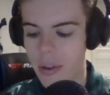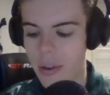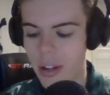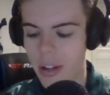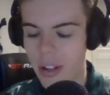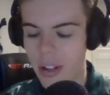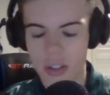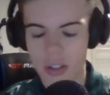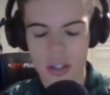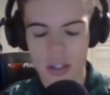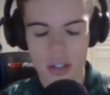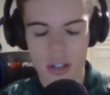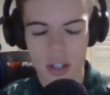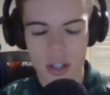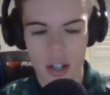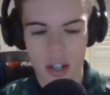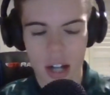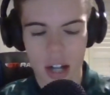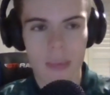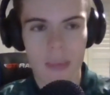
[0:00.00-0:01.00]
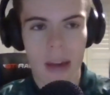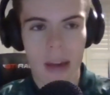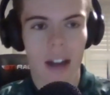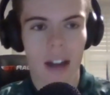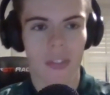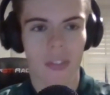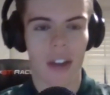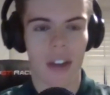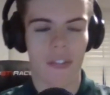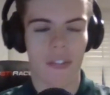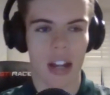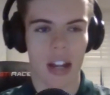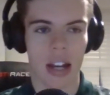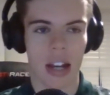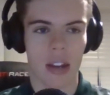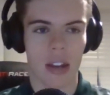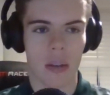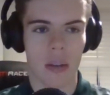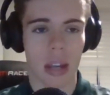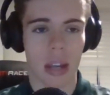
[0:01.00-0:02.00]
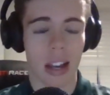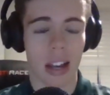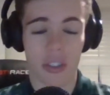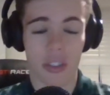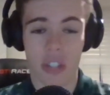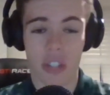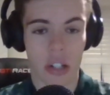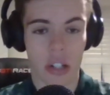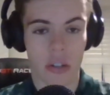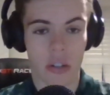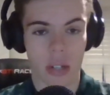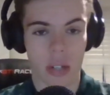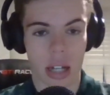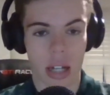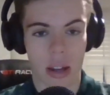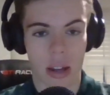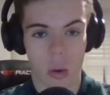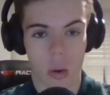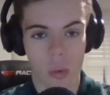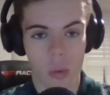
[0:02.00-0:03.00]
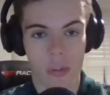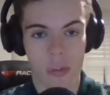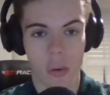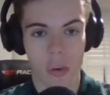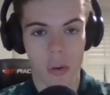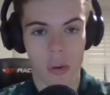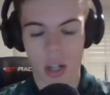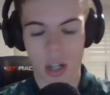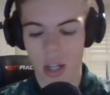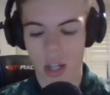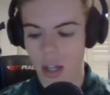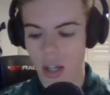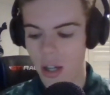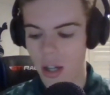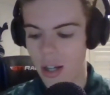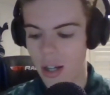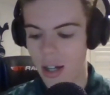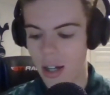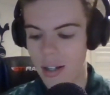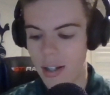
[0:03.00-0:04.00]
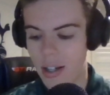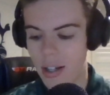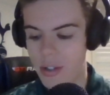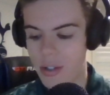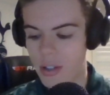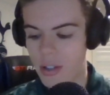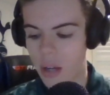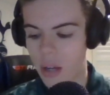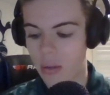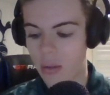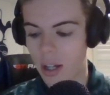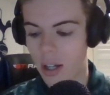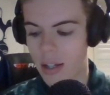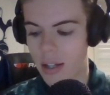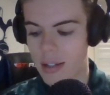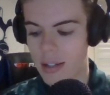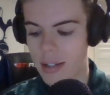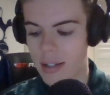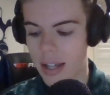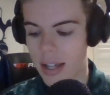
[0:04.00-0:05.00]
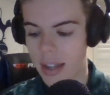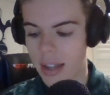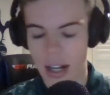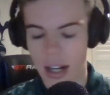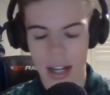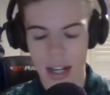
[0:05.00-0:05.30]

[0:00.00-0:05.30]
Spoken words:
I come out of that feeling that we are genuinely awful, and I just don't like to say that.